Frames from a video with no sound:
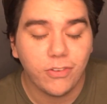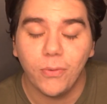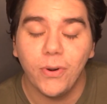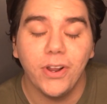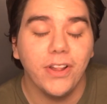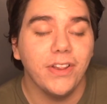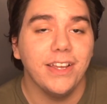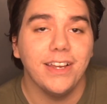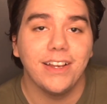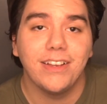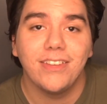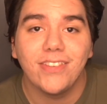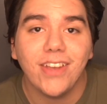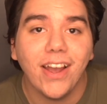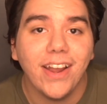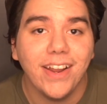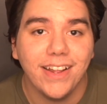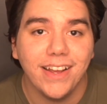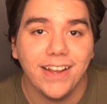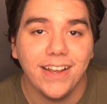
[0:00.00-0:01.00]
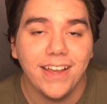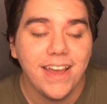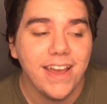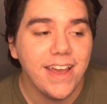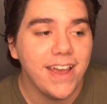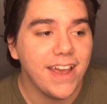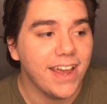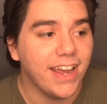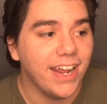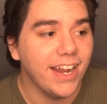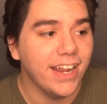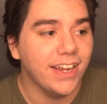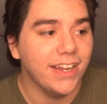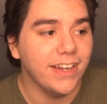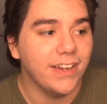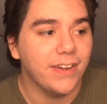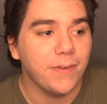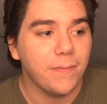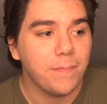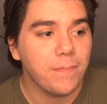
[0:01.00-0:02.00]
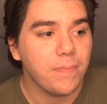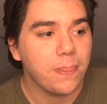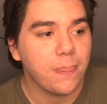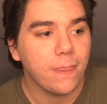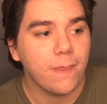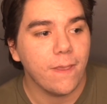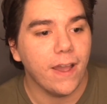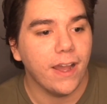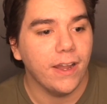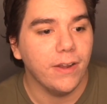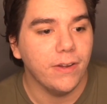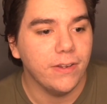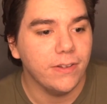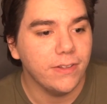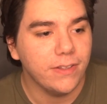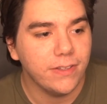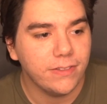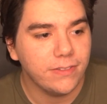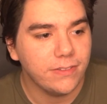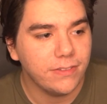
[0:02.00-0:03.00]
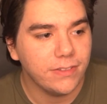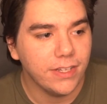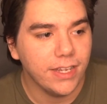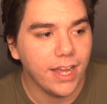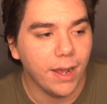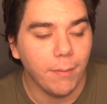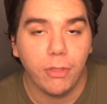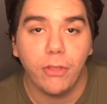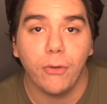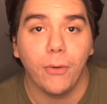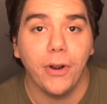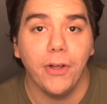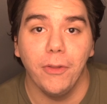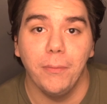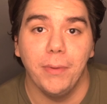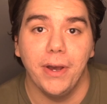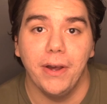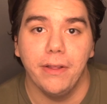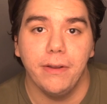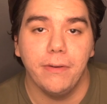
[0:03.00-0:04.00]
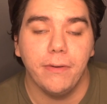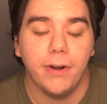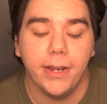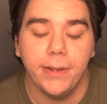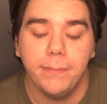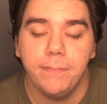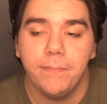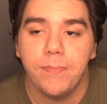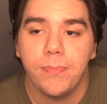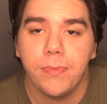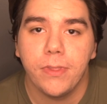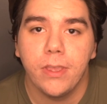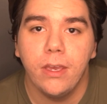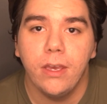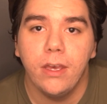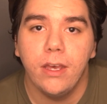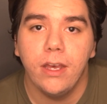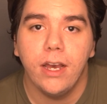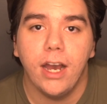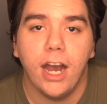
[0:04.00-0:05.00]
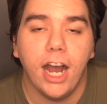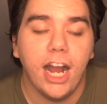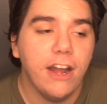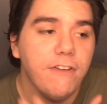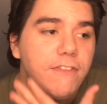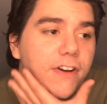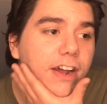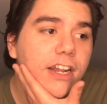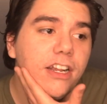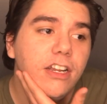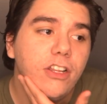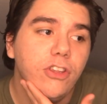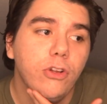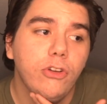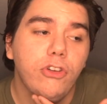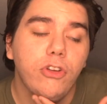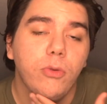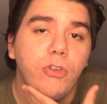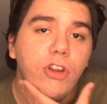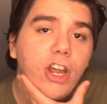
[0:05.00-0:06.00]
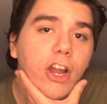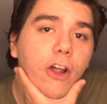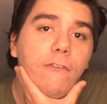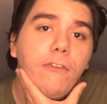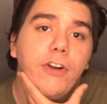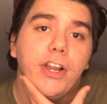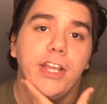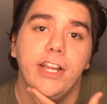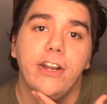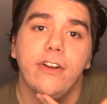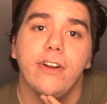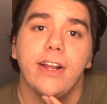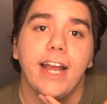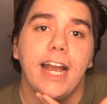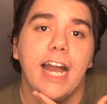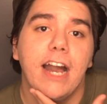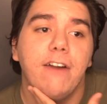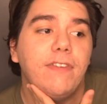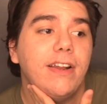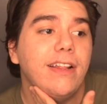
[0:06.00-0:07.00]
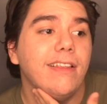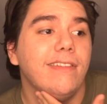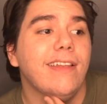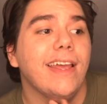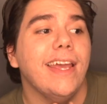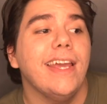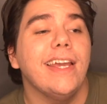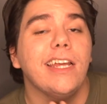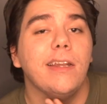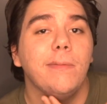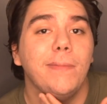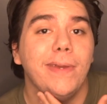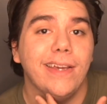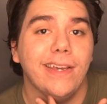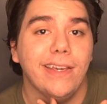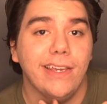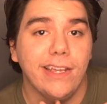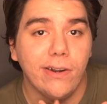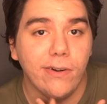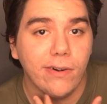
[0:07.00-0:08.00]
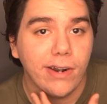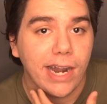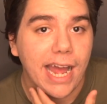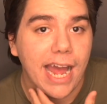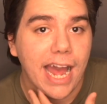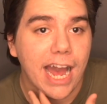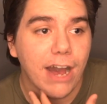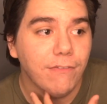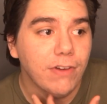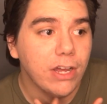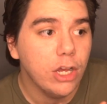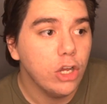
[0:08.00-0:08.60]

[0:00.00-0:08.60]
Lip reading: really exciting, and I'm thrilled about it, right? I have had a YouTube channel for a year and a half, and it's taken me a year and a half